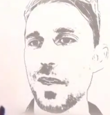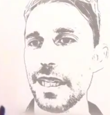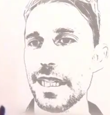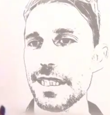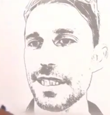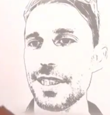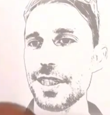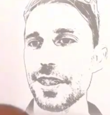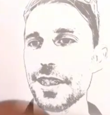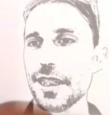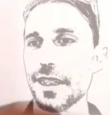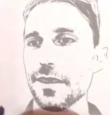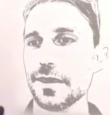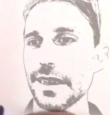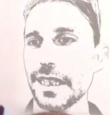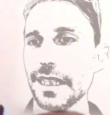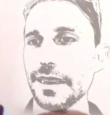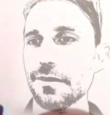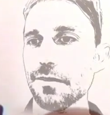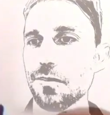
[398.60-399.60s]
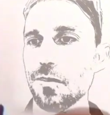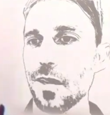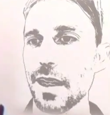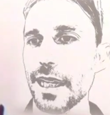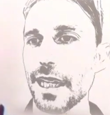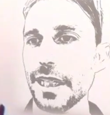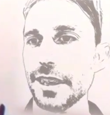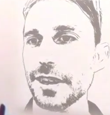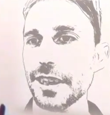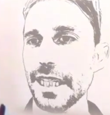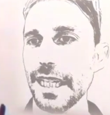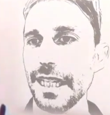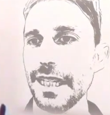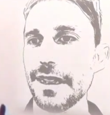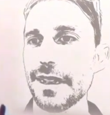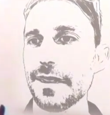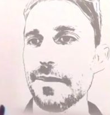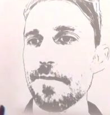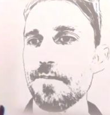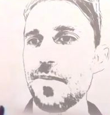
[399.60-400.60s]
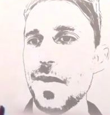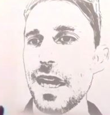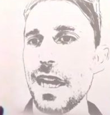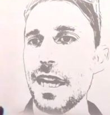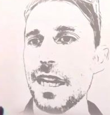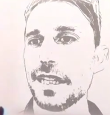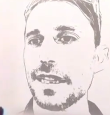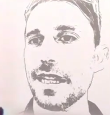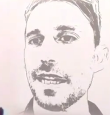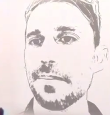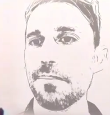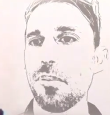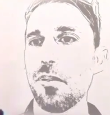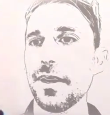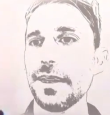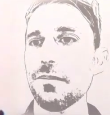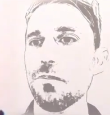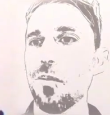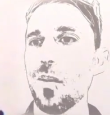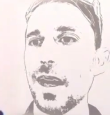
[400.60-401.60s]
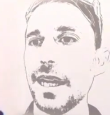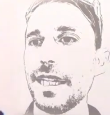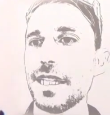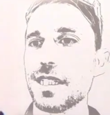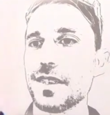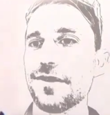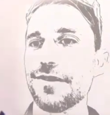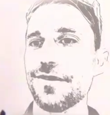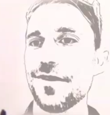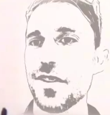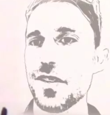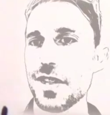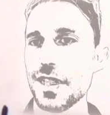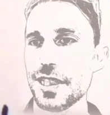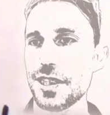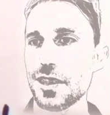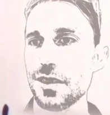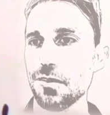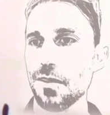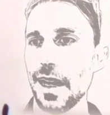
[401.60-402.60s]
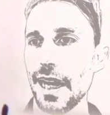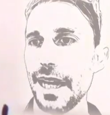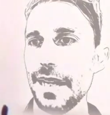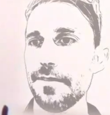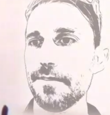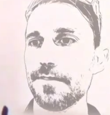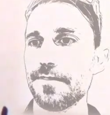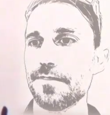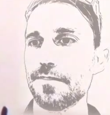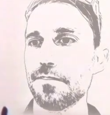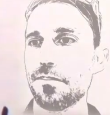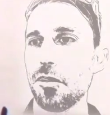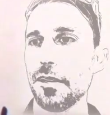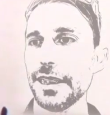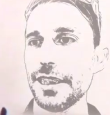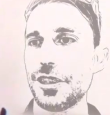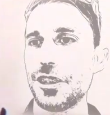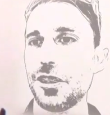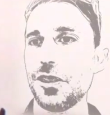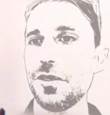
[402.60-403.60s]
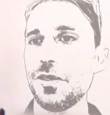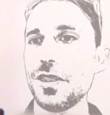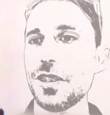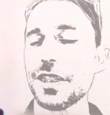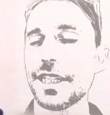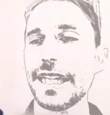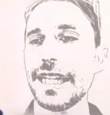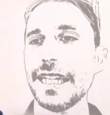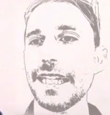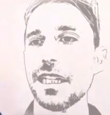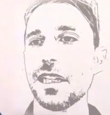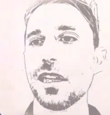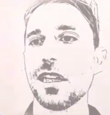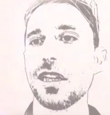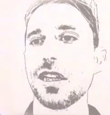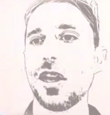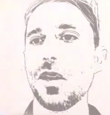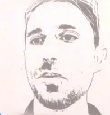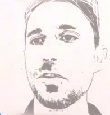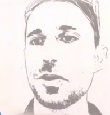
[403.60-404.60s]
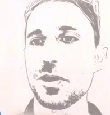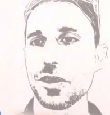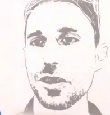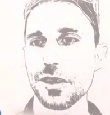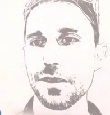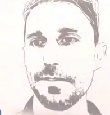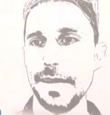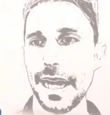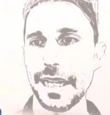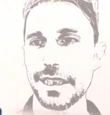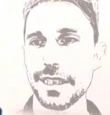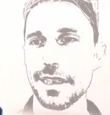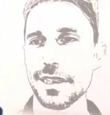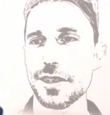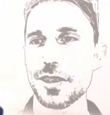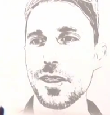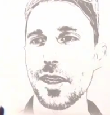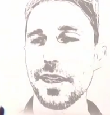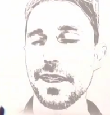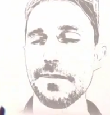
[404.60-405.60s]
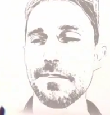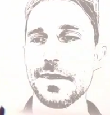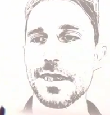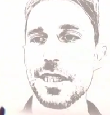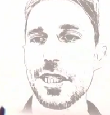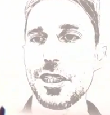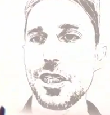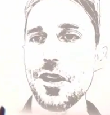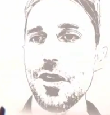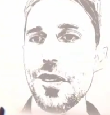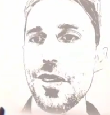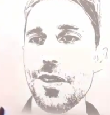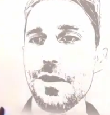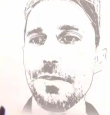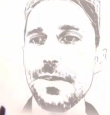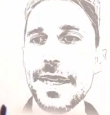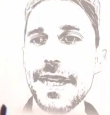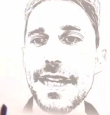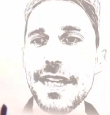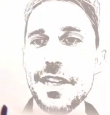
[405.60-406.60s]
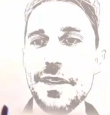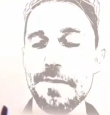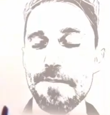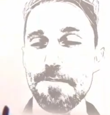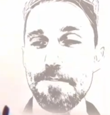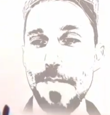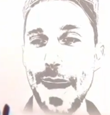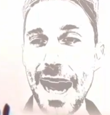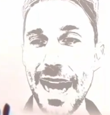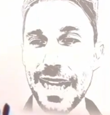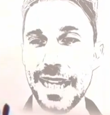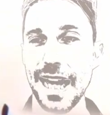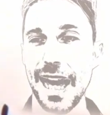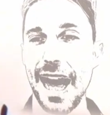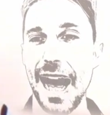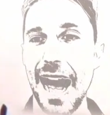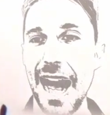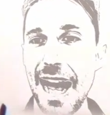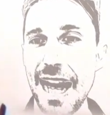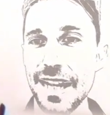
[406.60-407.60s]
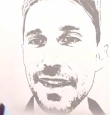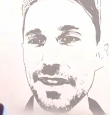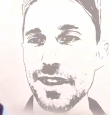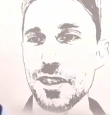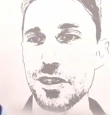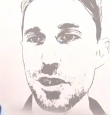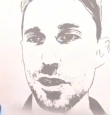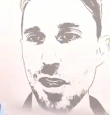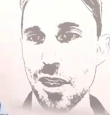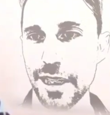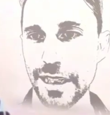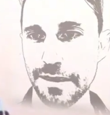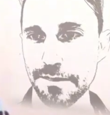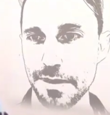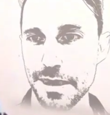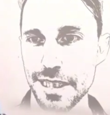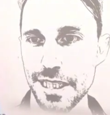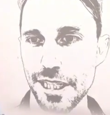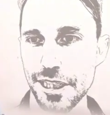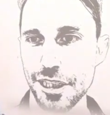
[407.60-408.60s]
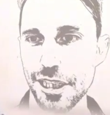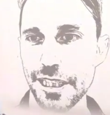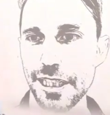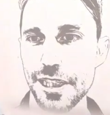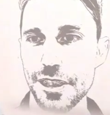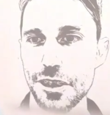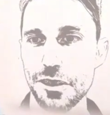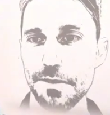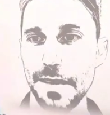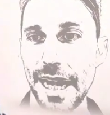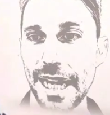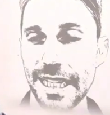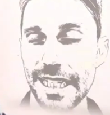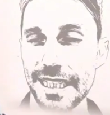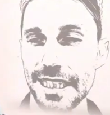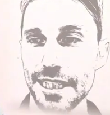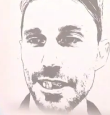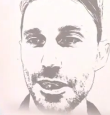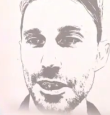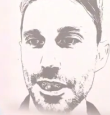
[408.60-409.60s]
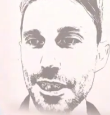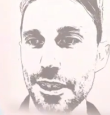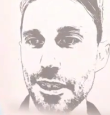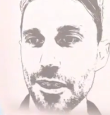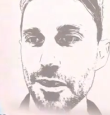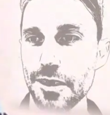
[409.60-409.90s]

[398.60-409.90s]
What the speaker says: at 0, and then 1 underneath. The point 1 is furthest away. Point 2, you're getting closer back to the starting position. 3, you're back at the starting position because you're back at 0